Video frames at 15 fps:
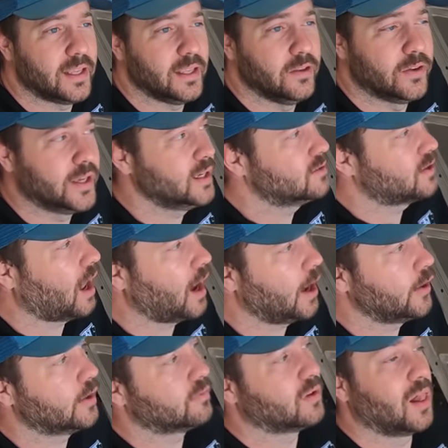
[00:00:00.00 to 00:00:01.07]
you get
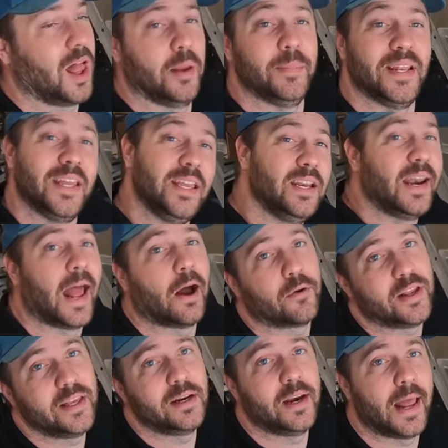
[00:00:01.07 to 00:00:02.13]
tired of climbing in and
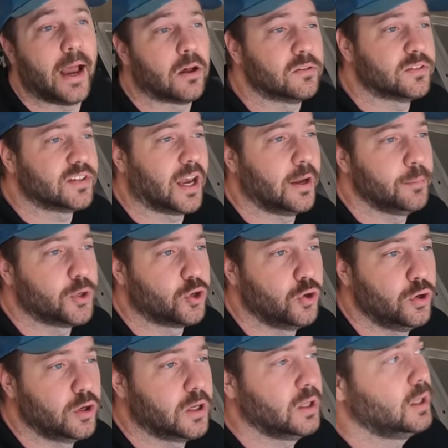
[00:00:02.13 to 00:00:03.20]
out, in and out. It's time to
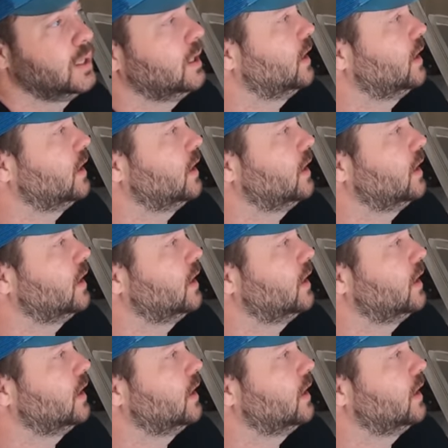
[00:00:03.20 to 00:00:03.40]
cook.